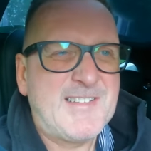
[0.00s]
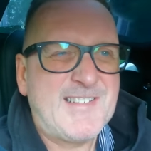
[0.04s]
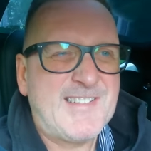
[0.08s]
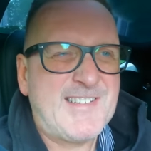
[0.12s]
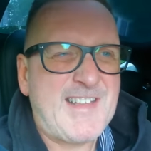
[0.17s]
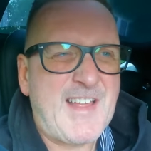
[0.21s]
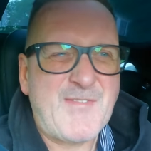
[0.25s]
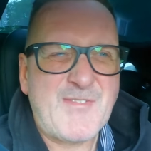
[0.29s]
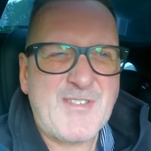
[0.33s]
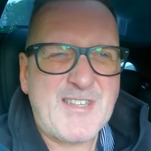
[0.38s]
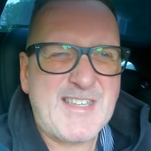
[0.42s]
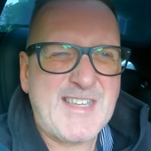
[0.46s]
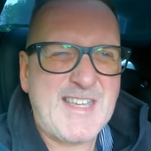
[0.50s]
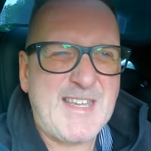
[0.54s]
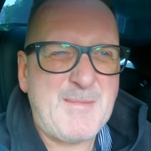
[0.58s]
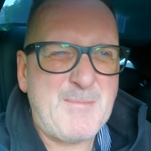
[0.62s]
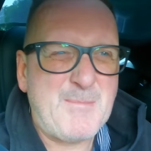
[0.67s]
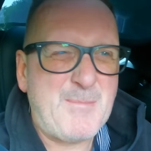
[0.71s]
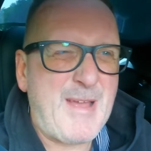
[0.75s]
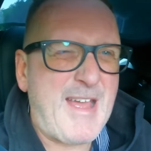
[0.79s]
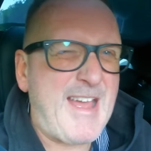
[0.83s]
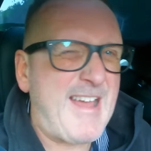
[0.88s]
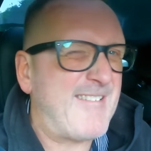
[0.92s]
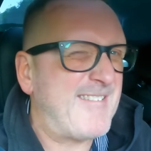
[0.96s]

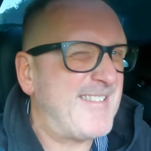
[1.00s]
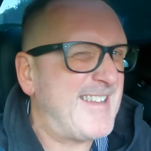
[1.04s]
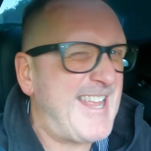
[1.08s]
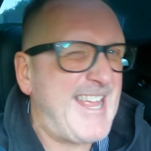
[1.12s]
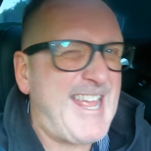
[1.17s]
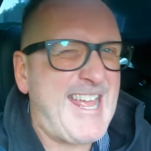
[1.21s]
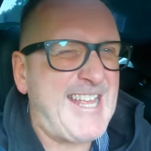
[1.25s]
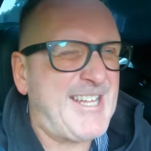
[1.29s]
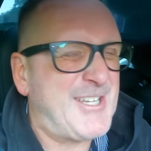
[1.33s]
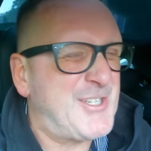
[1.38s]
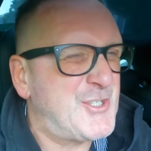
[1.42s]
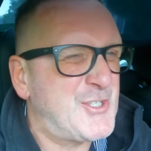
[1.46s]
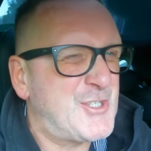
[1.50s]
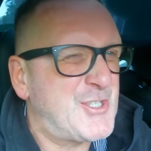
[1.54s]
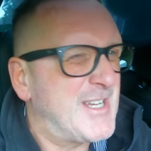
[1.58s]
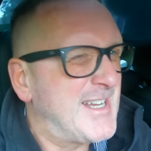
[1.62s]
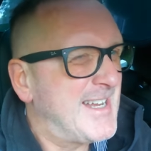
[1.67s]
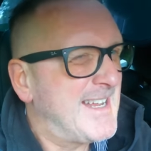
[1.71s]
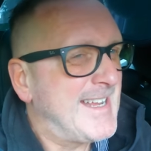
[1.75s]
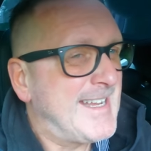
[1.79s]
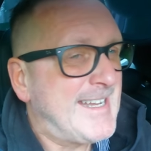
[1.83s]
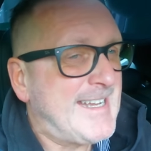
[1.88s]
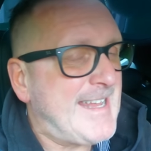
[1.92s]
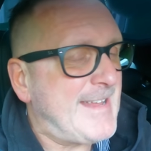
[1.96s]
£17-ish,
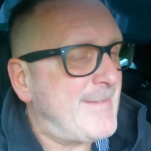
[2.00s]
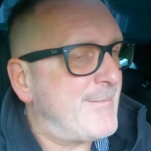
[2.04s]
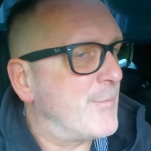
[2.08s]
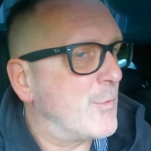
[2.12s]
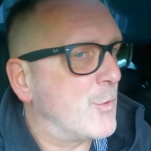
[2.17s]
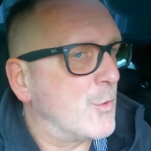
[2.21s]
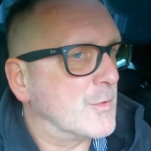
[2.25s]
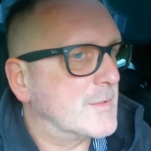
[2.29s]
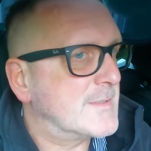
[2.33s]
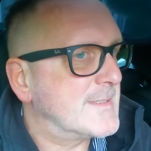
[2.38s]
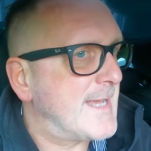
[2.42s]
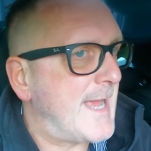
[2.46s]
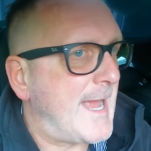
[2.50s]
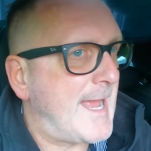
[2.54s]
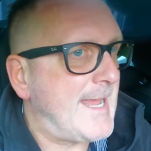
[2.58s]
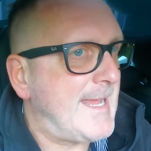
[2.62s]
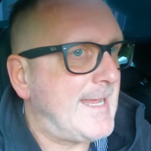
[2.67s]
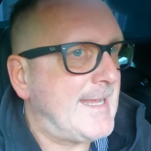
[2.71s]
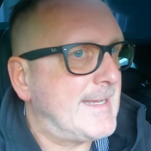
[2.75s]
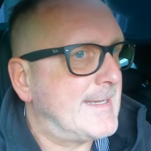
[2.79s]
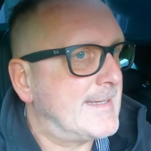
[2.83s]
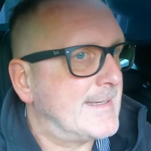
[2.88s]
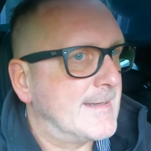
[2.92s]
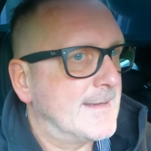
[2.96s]
give or
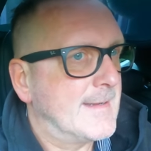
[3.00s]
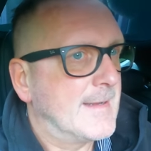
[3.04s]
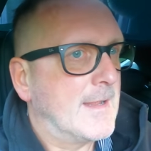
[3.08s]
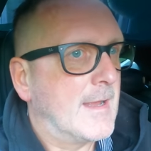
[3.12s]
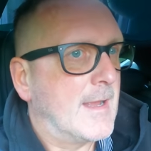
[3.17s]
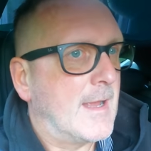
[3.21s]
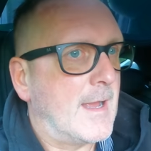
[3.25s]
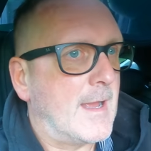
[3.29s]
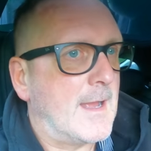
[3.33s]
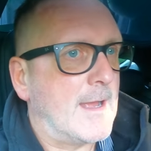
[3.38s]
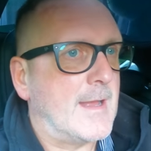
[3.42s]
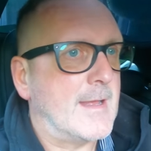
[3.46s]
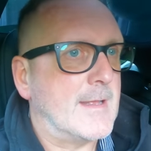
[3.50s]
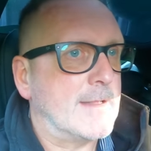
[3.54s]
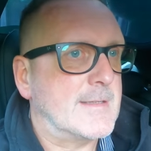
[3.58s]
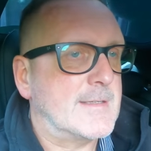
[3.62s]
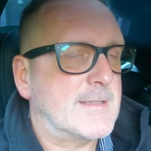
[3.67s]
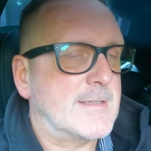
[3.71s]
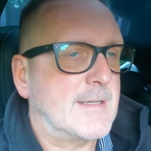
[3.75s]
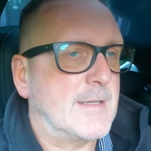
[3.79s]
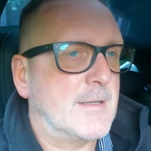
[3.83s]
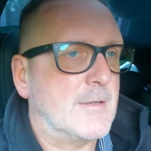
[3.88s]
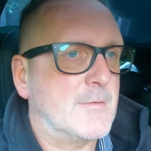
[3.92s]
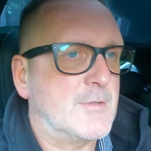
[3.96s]
take.
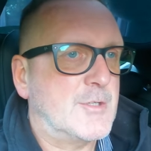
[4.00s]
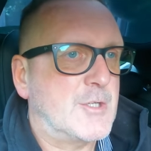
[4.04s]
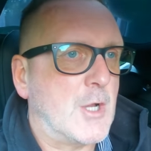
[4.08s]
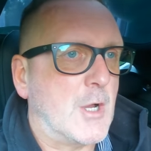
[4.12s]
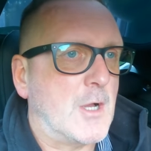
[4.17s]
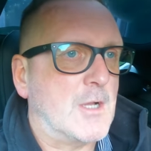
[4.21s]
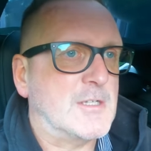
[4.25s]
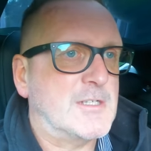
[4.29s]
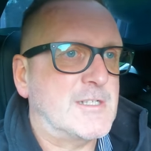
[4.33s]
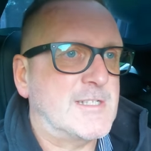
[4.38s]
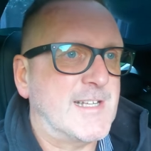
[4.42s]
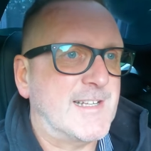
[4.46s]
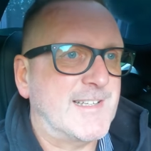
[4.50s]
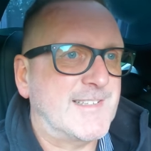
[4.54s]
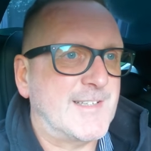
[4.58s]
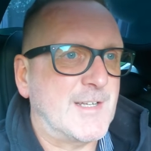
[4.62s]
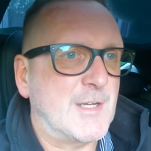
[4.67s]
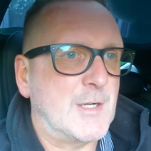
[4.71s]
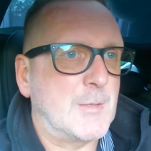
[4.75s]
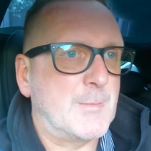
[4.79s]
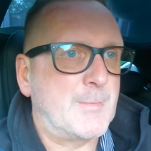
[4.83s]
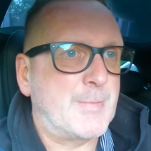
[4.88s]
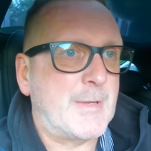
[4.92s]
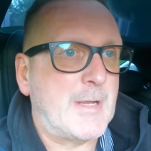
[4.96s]
to charge this
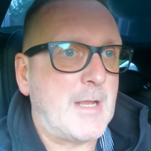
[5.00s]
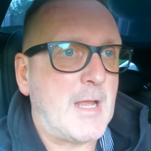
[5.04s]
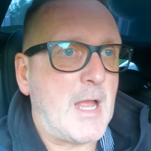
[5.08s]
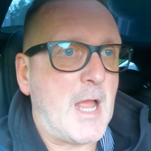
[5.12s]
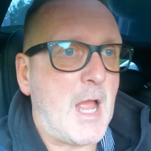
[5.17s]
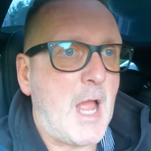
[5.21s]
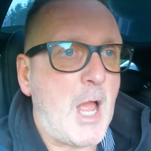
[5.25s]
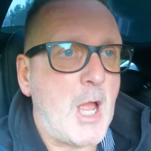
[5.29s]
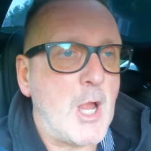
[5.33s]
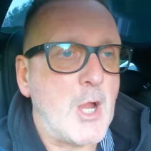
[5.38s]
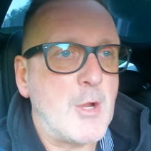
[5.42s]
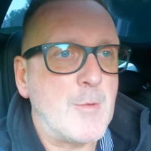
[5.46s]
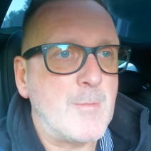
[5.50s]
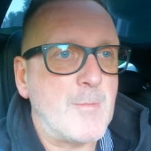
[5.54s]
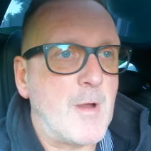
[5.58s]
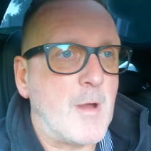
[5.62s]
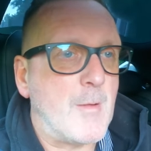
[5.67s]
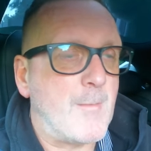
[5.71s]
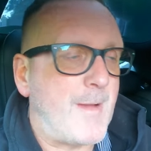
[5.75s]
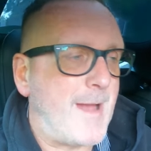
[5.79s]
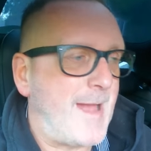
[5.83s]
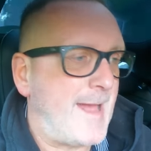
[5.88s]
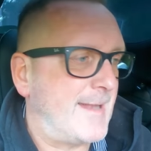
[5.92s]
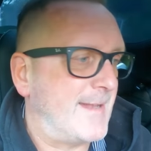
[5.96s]
up at home
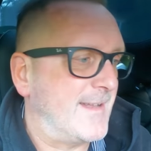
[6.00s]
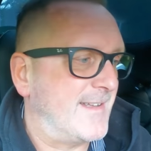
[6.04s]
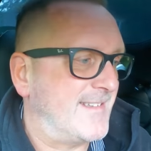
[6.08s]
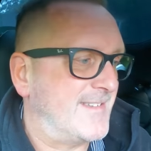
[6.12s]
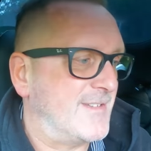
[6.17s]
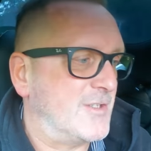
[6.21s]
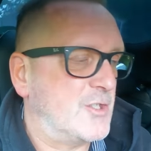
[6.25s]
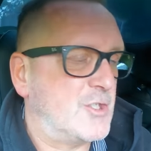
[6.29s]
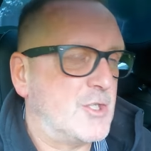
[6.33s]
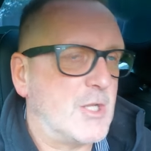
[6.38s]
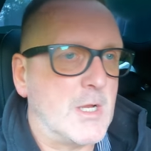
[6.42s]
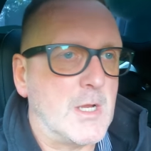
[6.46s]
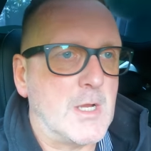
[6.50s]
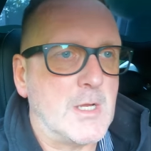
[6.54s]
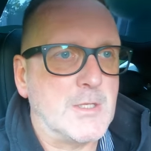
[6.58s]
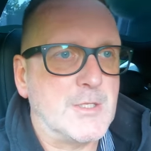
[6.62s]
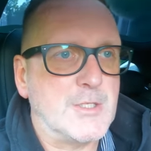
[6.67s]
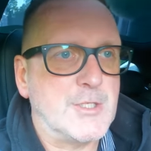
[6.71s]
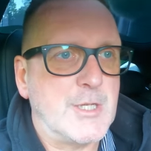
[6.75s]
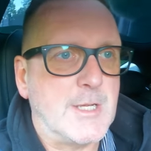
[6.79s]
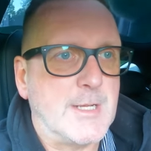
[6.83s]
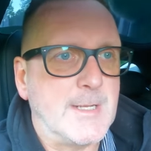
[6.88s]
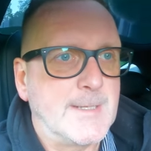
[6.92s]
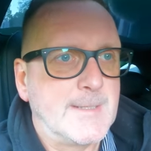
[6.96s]
on my Anderson
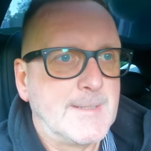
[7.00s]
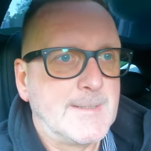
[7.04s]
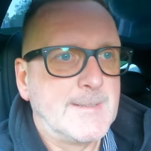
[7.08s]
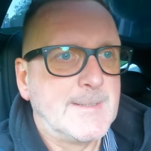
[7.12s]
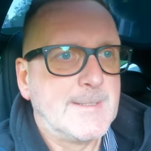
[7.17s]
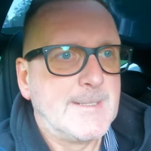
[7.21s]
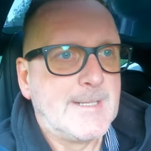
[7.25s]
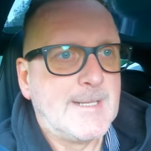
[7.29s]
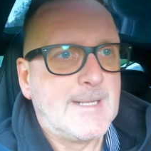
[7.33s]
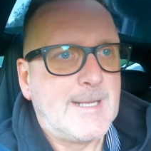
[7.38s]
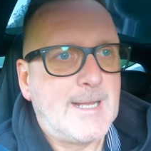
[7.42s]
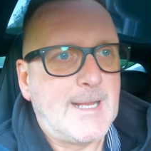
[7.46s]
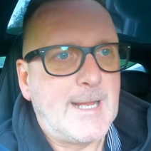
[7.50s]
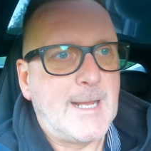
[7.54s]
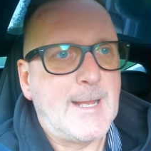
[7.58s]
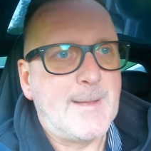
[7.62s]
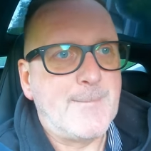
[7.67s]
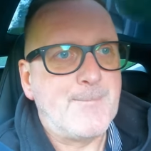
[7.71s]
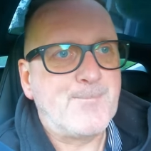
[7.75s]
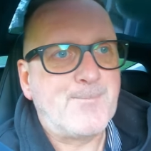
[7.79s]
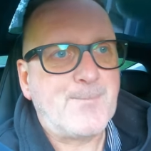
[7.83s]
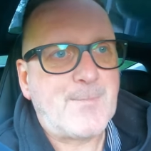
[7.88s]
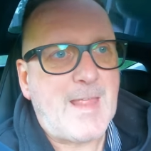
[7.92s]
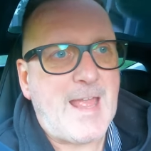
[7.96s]
charger.
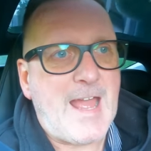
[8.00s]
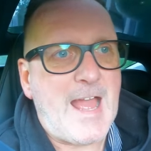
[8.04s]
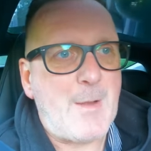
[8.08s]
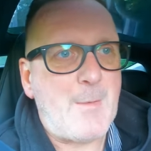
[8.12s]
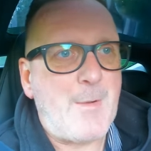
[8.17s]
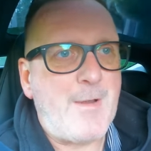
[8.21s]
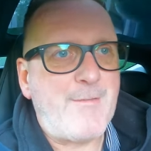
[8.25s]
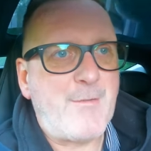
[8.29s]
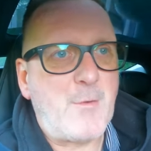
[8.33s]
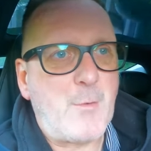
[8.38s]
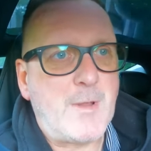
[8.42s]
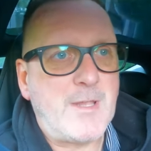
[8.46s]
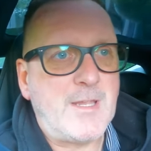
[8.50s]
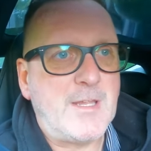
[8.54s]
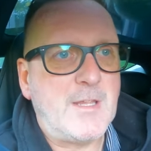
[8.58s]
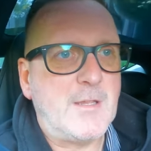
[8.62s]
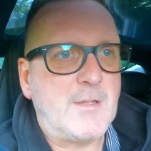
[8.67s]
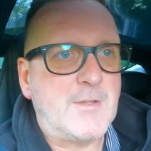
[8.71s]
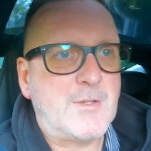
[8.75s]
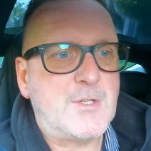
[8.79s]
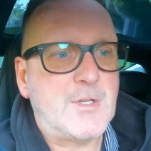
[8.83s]
However, when you're